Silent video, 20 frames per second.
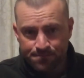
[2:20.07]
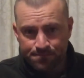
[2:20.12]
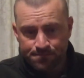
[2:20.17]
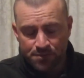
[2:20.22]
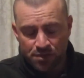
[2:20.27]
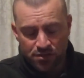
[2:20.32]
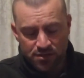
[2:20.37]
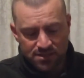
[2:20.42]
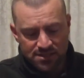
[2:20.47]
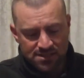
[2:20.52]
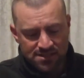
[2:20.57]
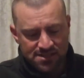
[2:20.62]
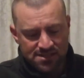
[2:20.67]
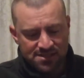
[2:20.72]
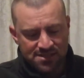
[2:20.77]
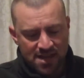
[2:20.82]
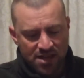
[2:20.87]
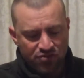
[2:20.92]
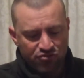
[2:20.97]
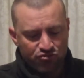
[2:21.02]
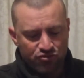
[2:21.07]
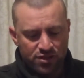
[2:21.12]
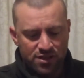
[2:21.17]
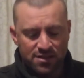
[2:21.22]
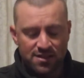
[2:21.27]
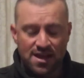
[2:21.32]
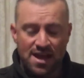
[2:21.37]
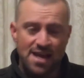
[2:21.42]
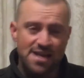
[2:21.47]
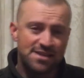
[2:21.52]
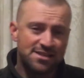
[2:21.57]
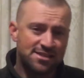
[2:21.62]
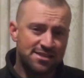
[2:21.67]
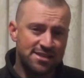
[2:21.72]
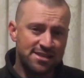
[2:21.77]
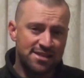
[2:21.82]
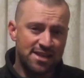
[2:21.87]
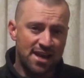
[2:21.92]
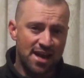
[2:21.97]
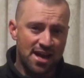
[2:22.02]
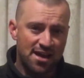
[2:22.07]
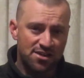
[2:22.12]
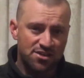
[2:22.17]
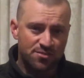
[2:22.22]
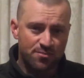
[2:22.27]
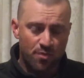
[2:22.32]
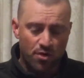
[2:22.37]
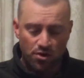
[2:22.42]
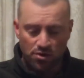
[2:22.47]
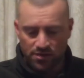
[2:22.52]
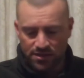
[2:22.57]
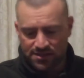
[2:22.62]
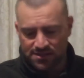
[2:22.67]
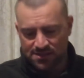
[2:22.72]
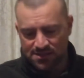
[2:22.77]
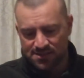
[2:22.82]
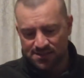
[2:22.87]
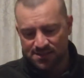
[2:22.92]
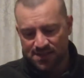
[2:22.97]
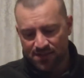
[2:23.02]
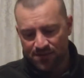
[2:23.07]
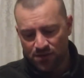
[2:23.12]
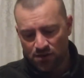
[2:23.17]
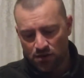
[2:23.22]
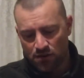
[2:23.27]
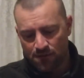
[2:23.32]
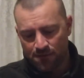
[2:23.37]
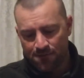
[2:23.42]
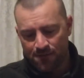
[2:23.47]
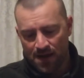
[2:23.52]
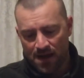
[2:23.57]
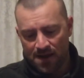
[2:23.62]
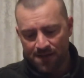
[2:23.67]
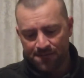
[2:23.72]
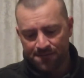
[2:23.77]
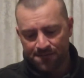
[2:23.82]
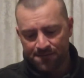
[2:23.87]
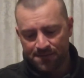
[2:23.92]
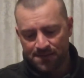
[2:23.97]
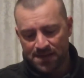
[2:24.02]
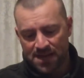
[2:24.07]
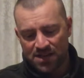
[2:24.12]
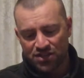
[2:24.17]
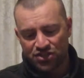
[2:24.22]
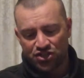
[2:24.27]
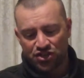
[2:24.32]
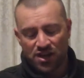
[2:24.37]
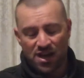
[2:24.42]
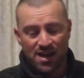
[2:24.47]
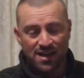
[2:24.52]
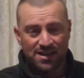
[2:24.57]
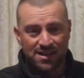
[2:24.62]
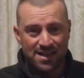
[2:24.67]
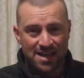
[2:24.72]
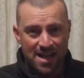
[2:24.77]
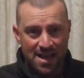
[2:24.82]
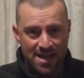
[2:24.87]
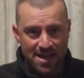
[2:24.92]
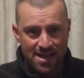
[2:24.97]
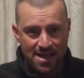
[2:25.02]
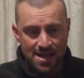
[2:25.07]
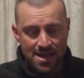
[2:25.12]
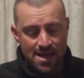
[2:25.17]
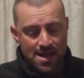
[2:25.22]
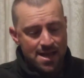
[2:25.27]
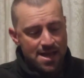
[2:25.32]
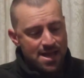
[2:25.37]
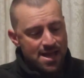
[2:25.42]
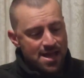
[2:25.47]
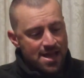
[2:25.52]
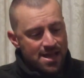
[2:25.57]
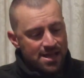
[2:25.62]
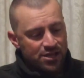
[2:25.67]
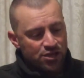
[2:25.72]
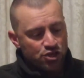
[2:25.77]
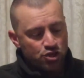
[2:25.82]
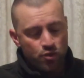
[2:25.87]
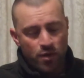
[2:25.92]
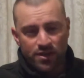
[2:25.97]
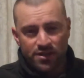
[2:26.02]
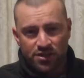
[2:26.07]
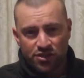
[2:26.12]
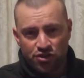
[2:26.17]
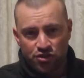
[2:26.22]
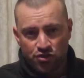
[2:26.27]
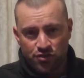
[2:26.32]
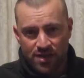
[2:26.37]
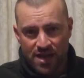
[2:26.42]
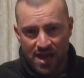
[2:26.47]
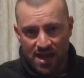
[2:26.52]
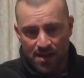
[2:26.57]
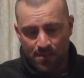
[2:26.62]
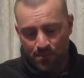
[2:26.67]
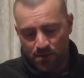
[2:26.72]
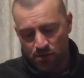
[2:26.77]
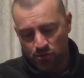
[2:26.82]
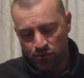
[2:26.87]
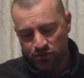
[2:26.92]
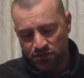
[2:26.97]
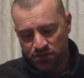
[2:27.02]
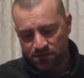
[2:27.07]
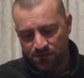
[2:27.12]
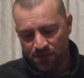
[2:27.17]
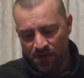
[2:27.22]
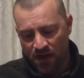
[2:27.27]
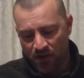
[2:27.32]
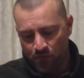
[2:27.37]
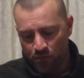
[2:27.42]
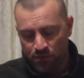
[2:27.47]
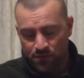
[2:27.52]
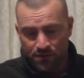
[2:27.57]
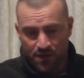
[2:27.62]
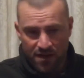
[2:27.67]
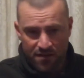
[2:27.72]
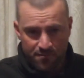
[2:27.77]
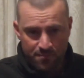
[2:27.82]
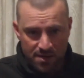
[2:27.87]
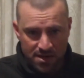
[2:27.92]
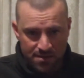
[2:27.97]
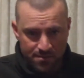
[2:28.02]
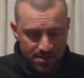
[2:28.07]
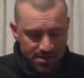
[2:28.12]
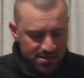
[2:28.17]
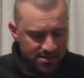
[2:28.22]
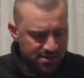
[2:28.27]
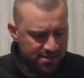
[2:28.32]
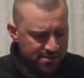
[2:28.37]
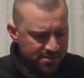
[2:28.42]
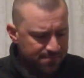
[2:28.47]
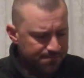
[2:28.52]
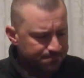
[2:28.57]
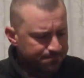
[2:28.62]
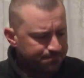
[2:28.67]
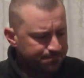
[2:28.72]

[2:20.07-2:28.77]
So this is the Sentry, the AC Deluxe model. It's the 705-9K in 22 caliber, which is 5.5 millimeters.